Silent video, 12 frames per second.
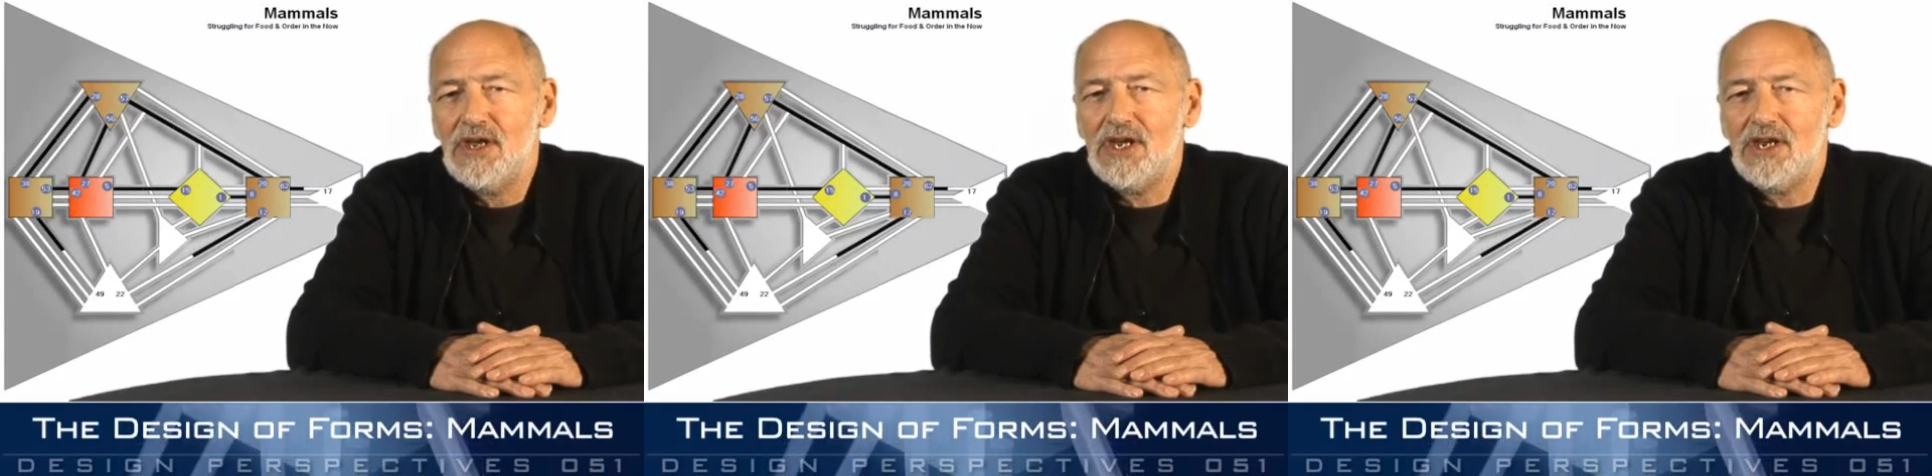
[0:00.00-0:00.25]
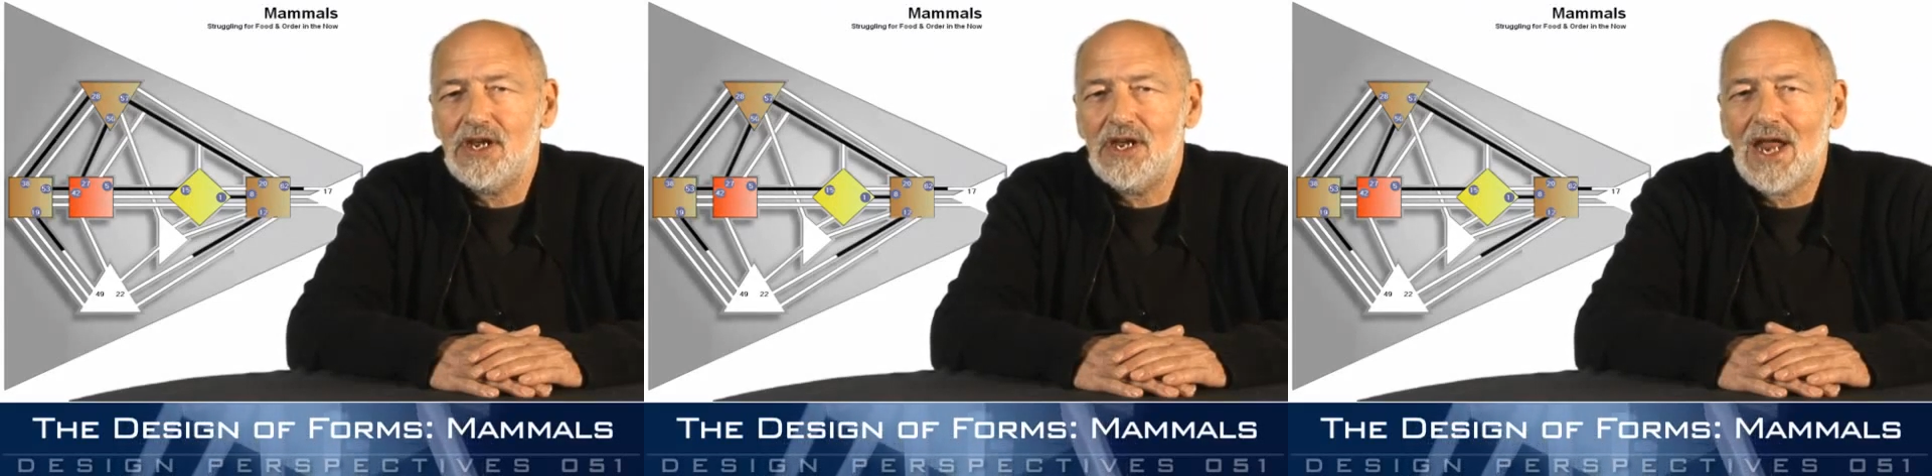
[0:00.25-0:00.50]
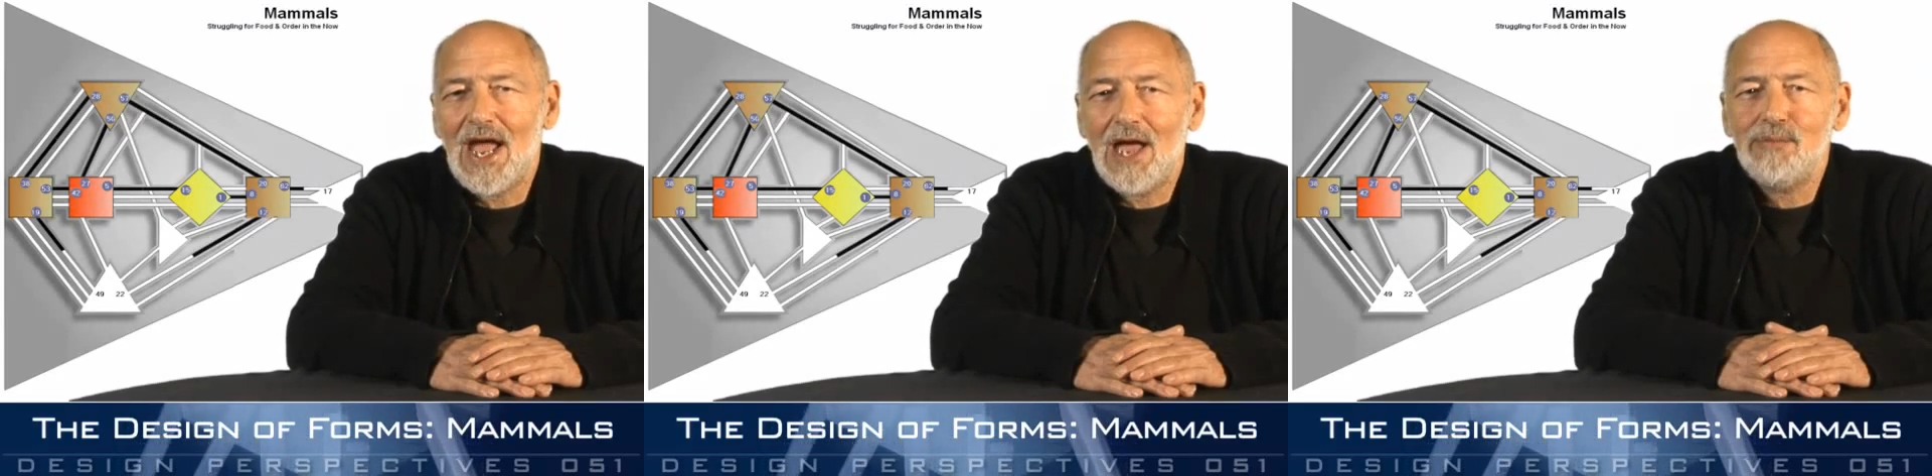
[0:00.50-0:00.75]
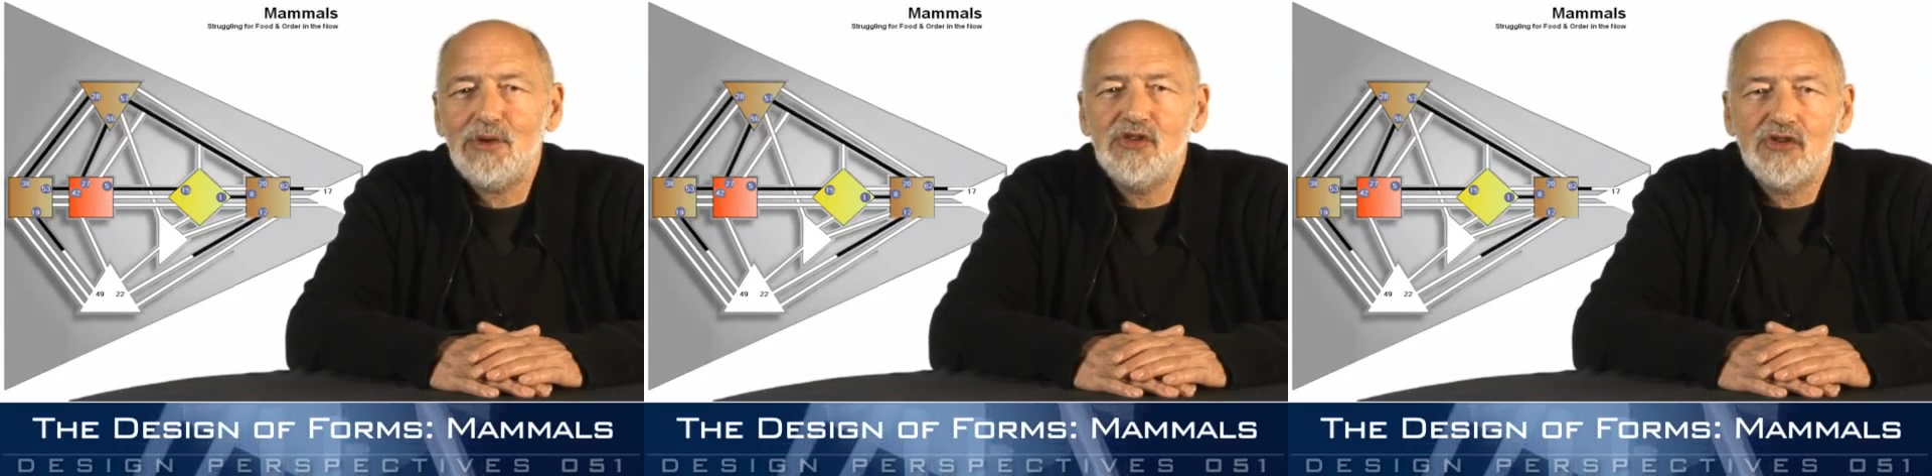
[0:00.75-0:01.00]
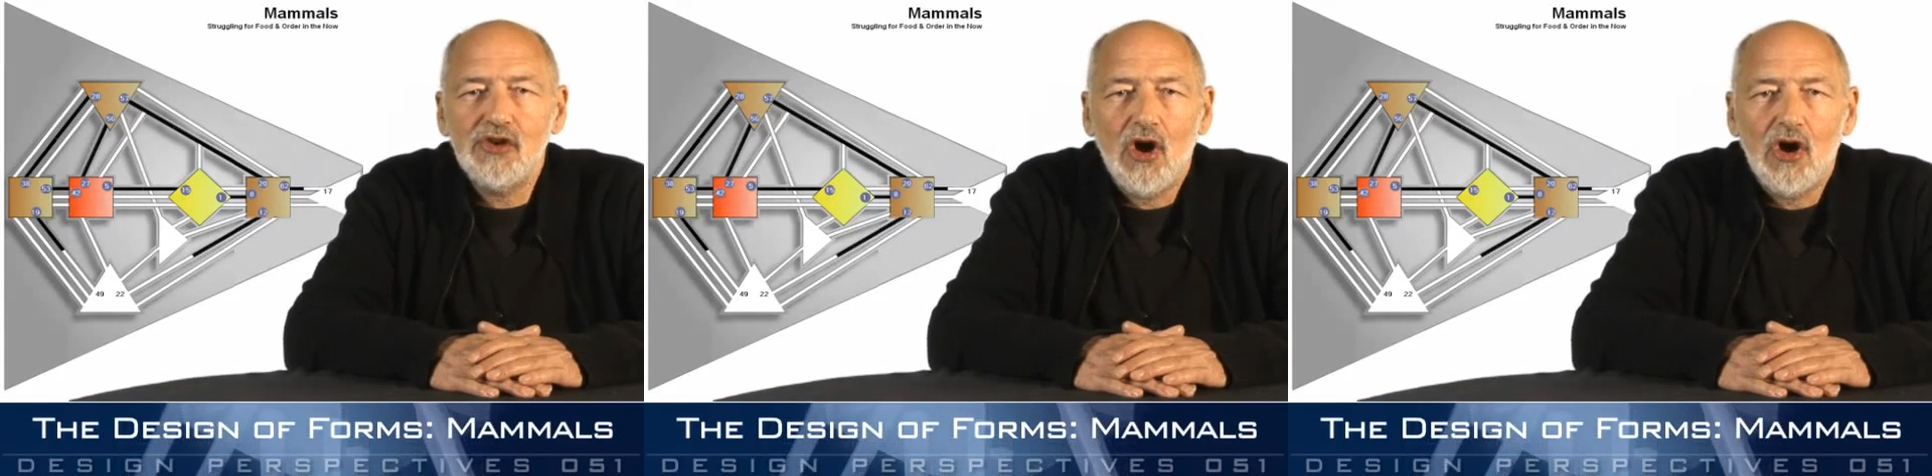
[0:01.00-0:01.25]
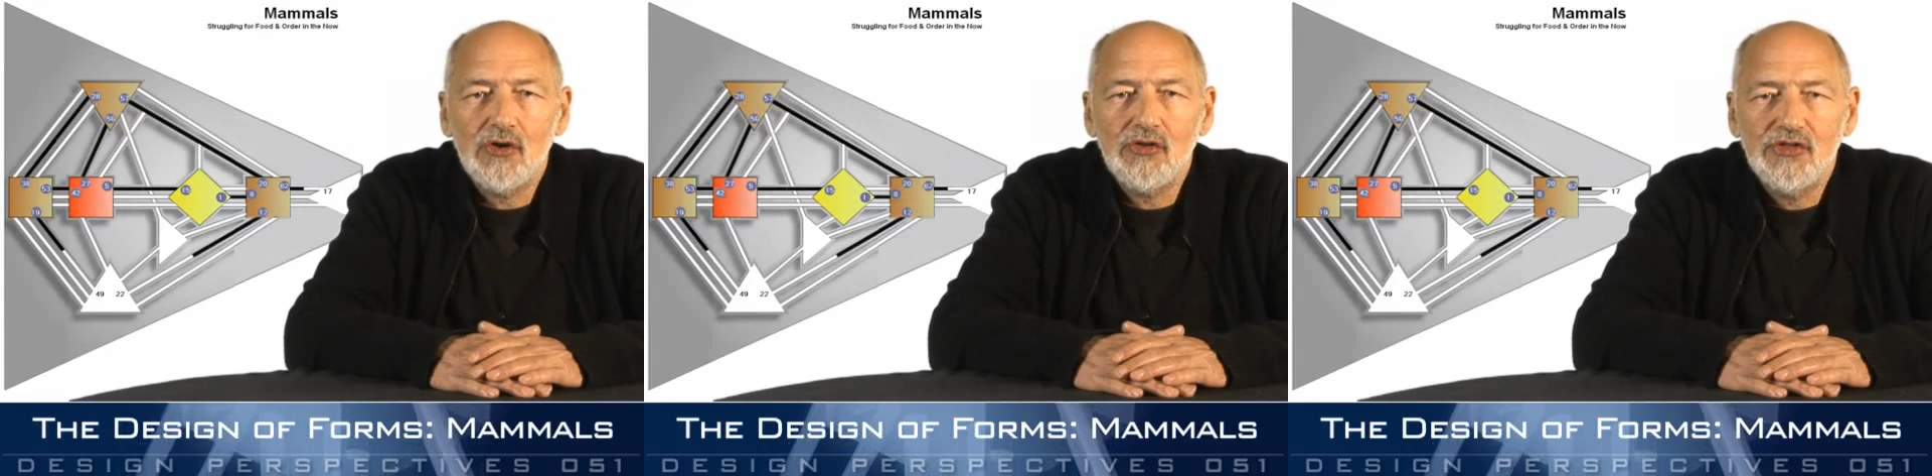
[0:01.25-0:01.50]
it happened
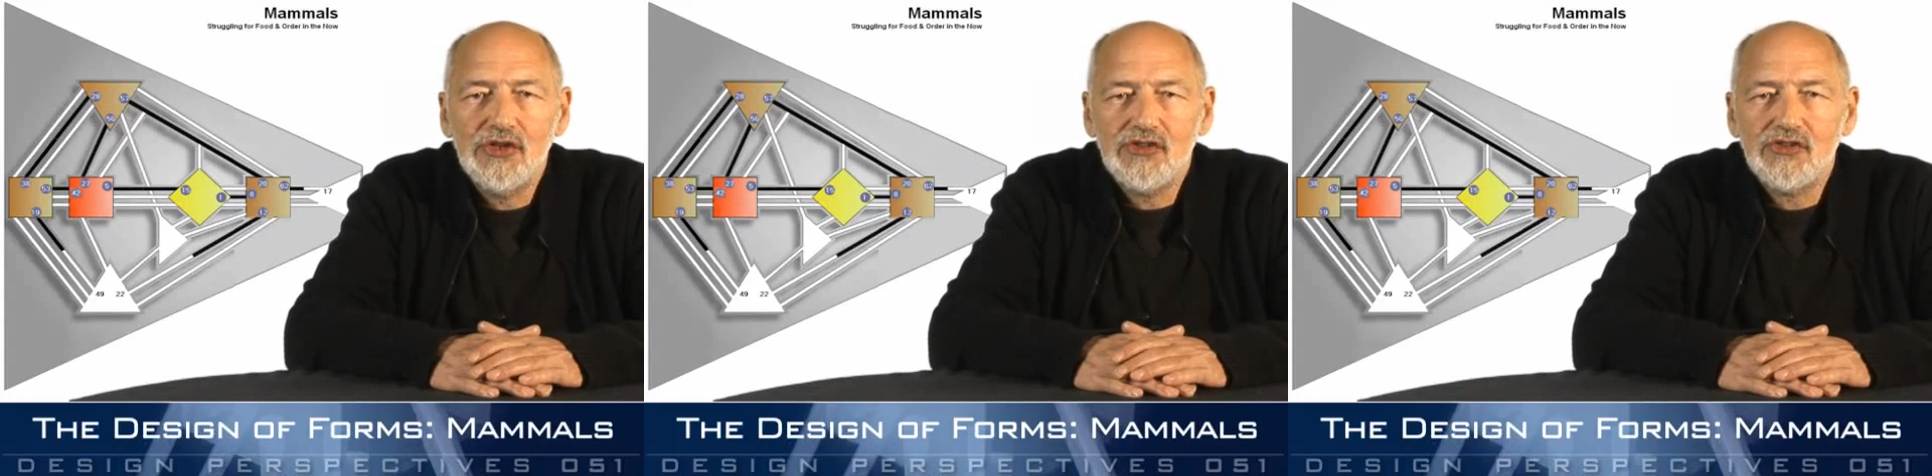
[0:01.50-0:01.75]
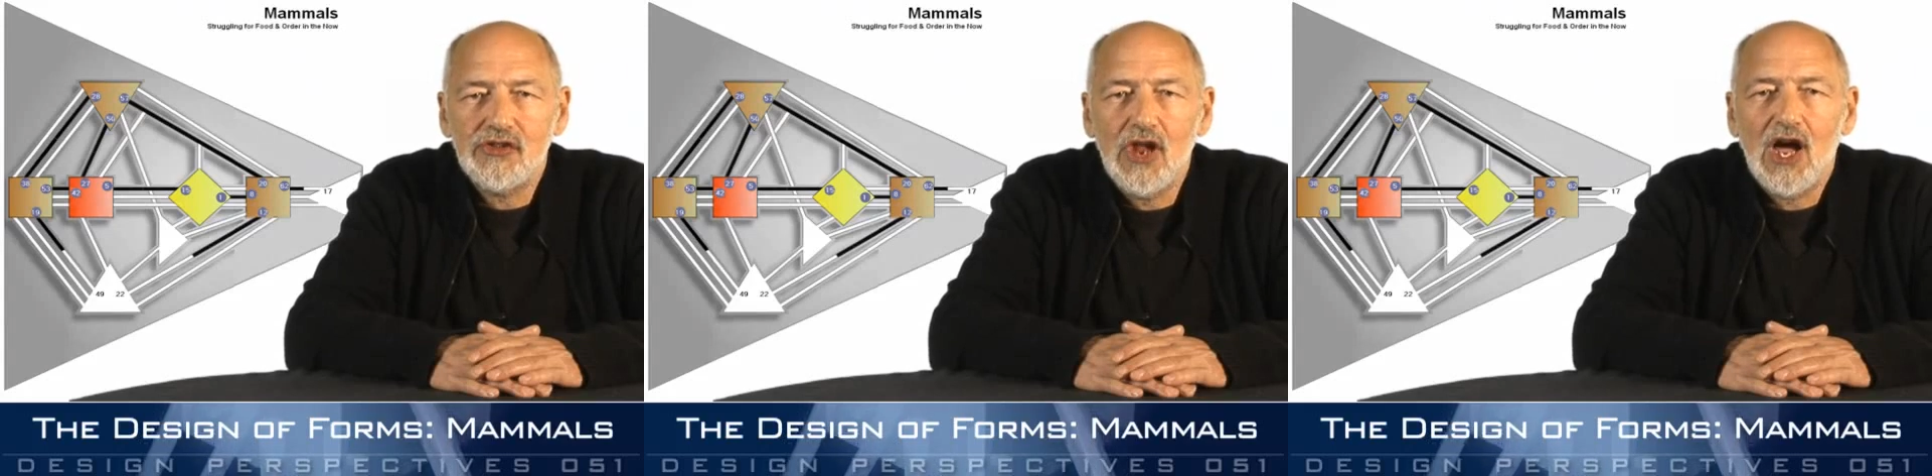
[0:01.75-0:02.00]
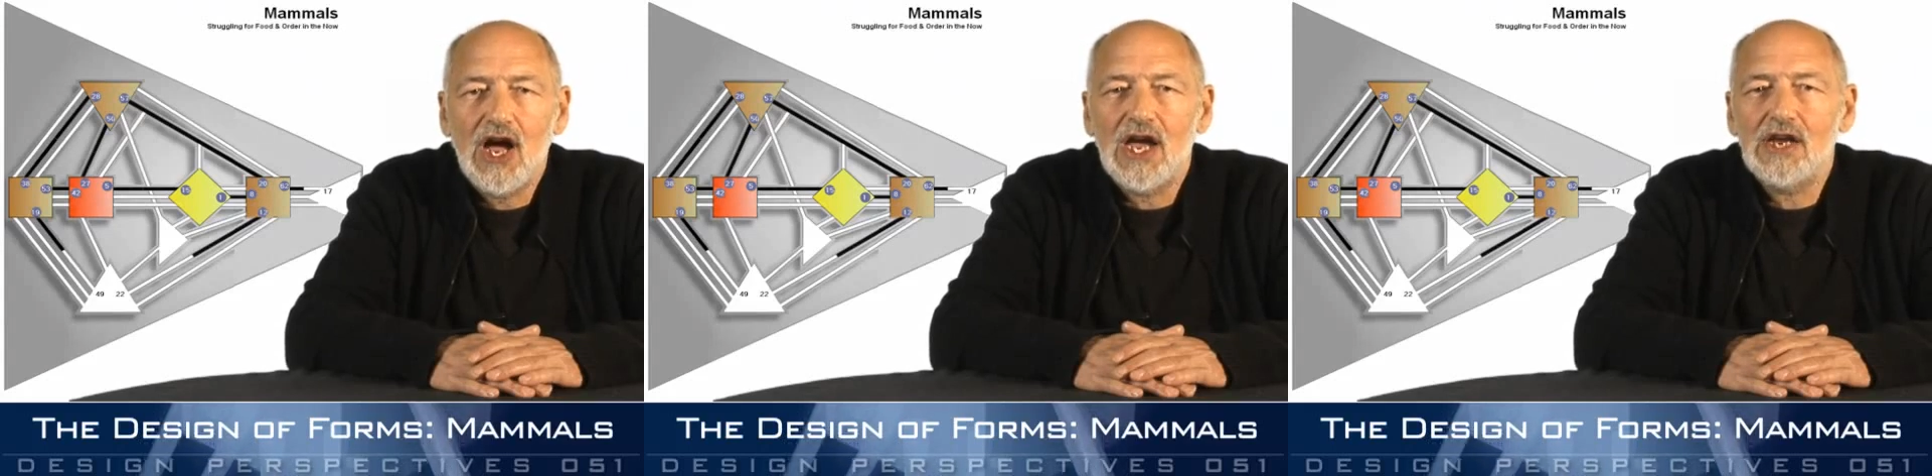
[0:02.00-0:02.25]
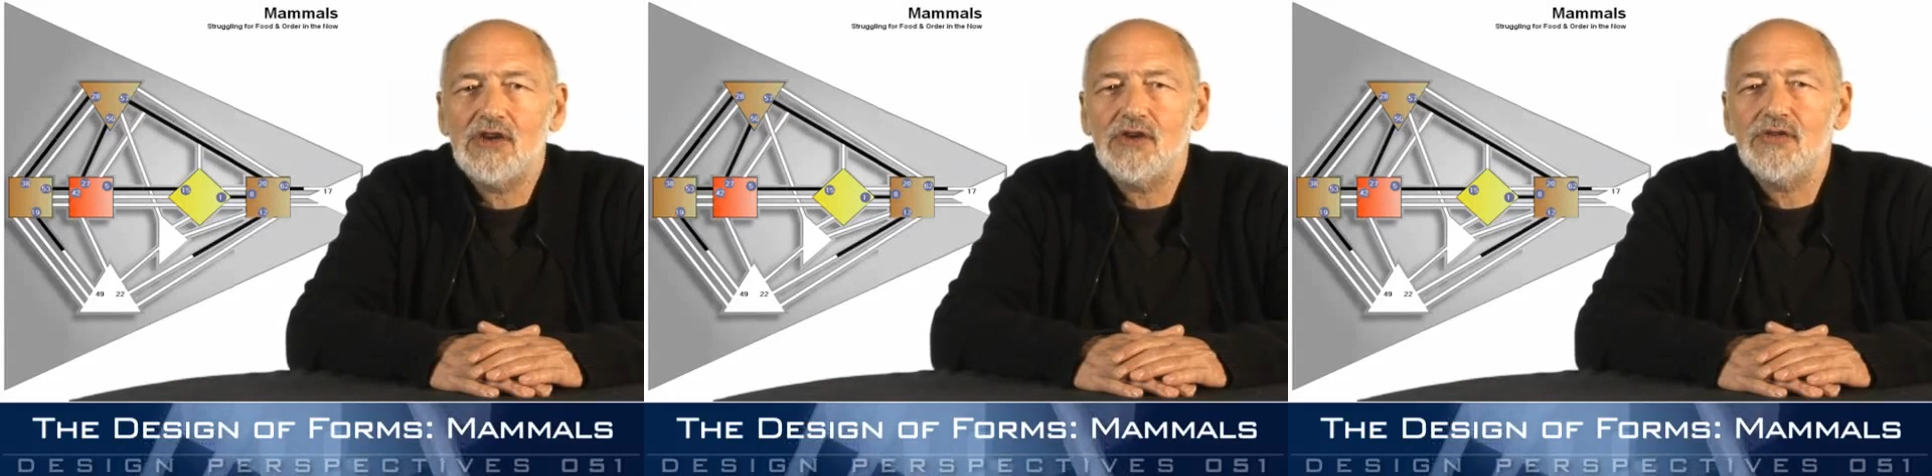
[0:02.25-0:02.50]
along this line,